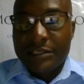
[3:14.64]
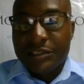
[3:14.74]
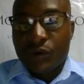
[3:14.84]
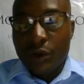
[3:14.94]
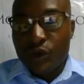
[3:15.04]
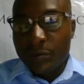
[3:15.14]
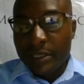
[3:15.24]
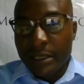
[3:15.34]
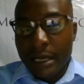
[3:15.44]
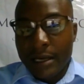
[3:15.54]
that is going to
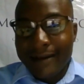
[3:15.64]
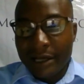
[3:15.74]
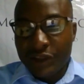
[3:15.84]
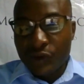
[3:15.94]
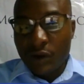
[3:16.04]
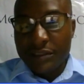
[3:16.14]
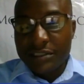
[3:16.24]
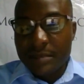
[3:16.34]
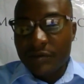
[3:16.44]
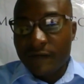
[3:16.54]
be gradual in
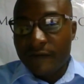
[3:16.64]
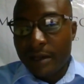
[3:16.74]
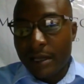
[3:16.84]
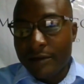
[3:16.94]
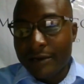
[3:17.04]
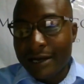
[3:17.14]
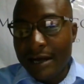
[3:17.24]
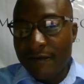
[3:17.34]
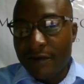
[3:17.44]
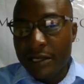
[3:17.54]
terms of the
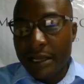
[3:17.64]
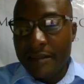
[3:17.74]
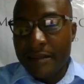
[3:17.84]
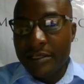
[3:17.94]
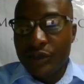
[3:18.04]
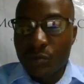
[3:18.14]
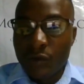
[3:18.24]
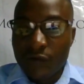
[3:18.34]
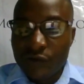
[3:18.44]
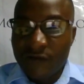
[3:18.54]
recovery, and then it will
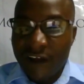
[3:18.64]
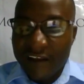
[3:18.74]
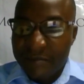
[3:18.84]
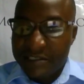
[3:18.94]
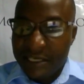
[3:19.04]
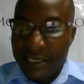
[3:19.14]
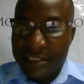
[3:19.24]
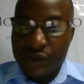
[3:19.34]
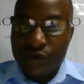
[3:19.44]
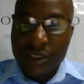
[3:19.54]
move to 5%
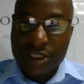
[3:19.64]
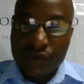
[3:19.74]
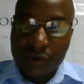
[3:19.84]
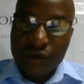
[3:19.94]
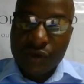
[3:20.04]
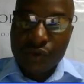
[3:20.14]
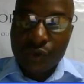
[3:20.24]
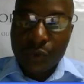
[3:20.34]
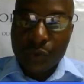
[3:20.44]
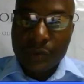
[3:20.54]
in
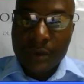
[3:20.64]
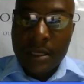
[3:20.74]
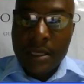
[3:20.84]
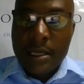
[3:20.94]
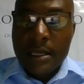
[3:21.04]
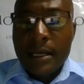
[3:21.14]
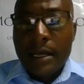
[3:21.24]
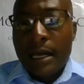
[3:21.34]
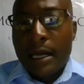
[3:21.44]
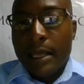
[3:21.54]
2022.
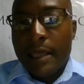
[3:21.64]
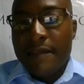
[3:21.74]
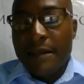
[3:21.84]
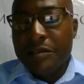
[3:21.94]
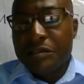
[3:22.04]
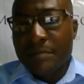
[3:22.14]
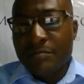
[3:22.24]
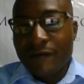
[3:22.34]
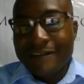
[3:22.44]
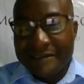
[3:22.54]
And then in
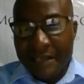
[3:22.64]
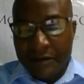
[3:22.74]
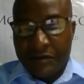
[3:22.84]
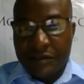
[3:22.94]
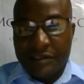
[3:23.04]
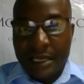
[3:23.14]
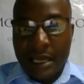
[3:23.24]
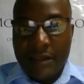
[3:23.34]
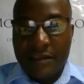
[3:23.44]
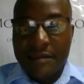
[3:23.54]
terms of the sectors,
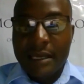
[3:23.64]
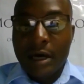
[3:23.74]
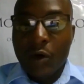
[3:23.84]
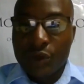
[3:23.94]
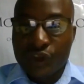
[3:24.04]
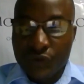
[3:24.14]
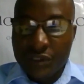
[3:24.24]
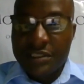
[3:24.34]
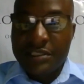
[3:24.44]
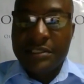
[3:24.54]
I think there are
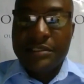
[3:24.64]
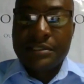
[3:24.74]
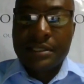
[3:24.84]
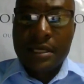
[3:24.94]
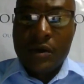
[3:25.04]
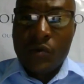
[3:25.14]
opportunities